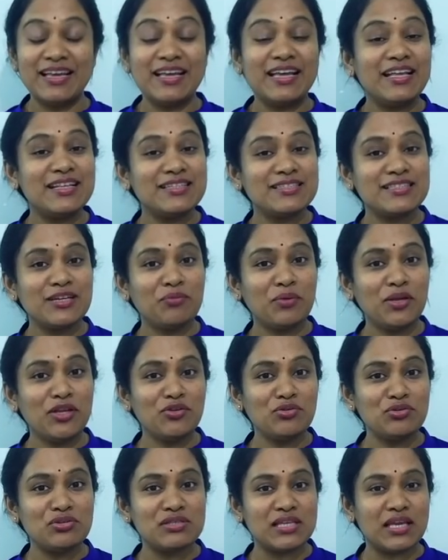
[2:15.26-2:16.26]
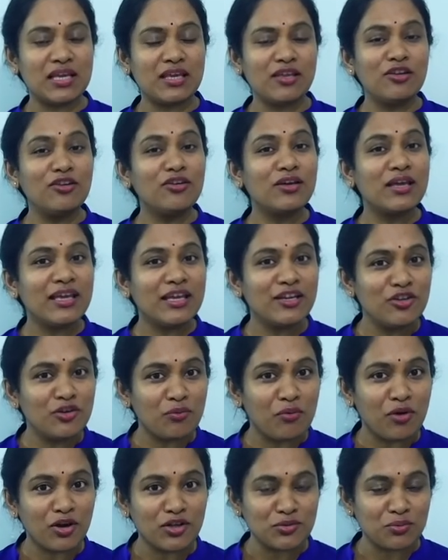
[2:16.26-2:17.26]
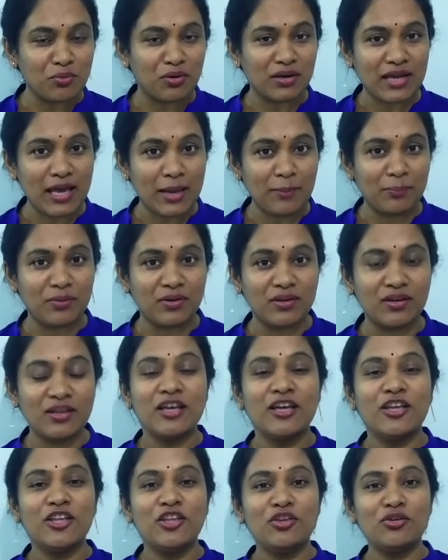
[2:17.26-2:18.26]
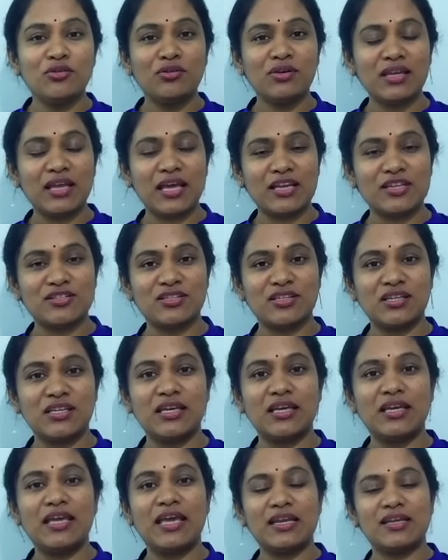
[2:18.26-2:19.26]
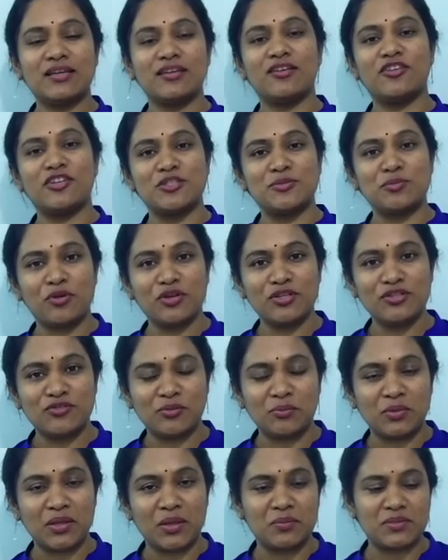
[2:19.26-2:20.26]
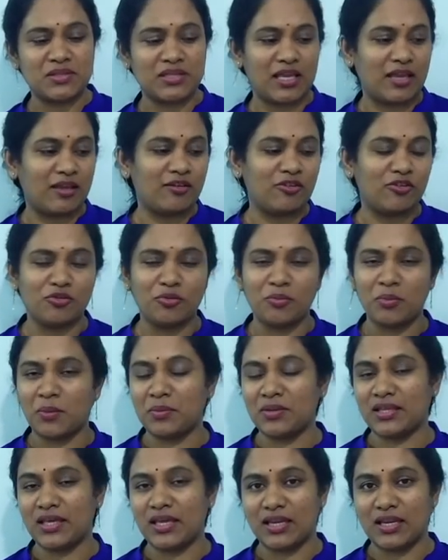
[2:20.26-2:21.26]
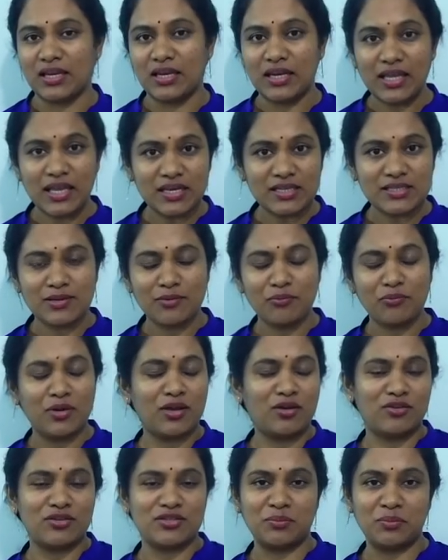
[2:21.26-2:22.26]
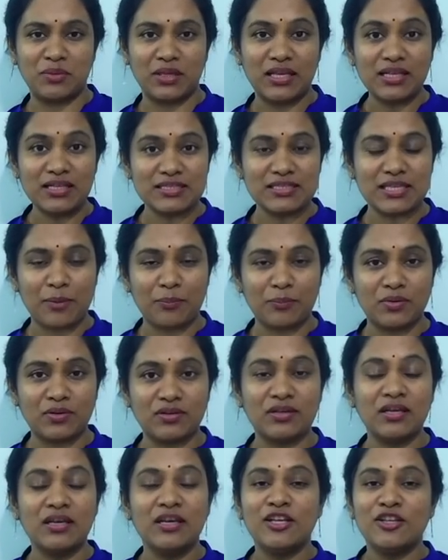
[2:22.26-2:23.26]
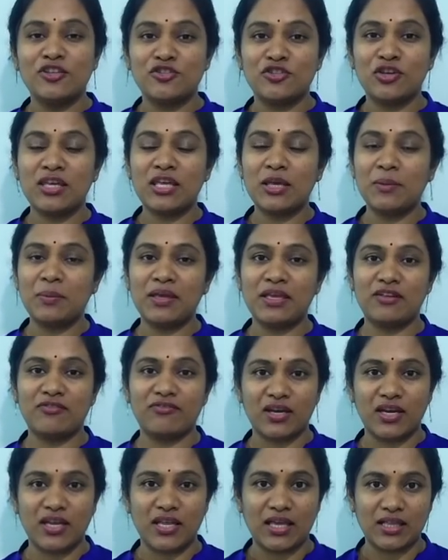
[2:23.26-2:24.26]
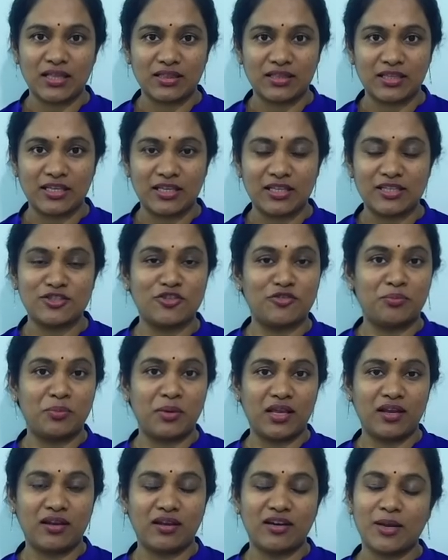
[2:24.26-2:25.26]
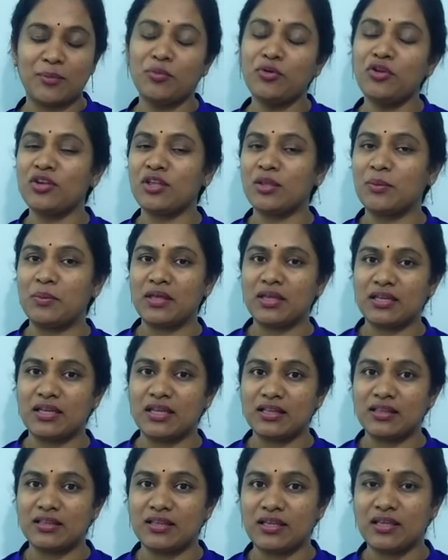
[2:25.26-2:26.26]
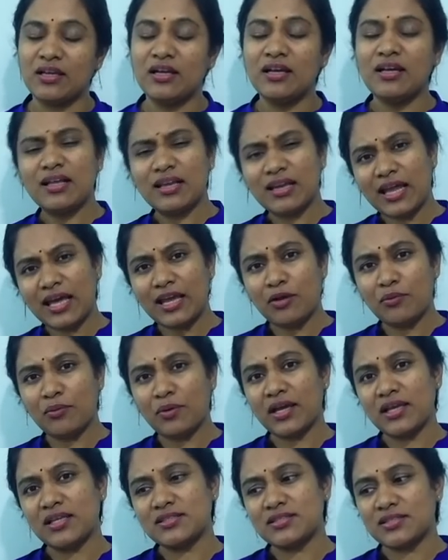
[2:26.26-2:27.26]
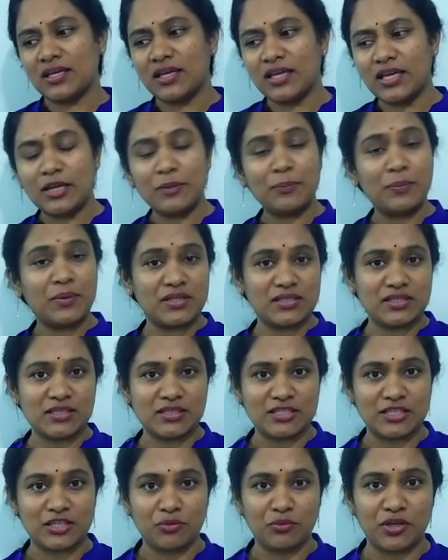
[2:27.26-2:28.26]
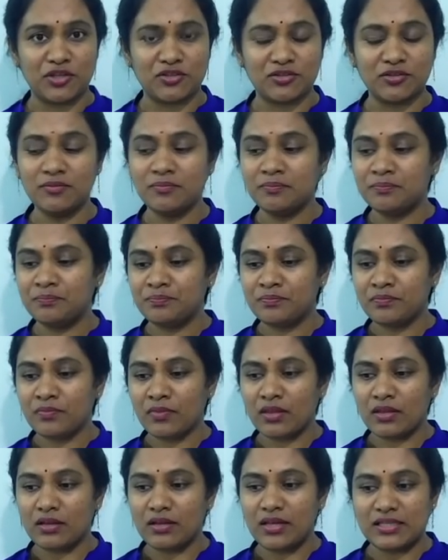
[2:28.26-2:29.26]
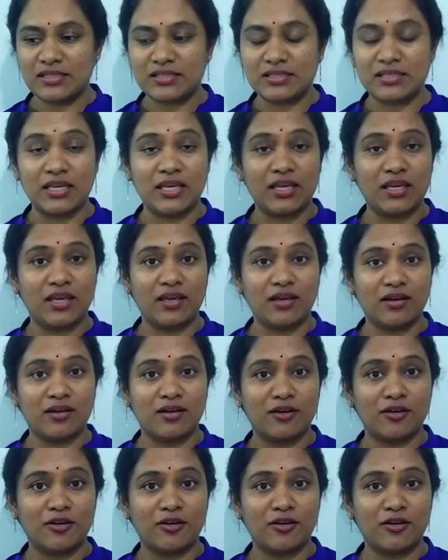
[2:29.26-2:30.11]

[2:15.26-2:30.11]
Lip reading: Instead, when you say you're looking at your watch, what happened, you can actually get a response from them saying, maybe they're getting late somewhere or something else happened. So you're keeping it very healthy. Instead of breaking rapport, you're keeping it healthy. Likewise, in a personal situation, let's say,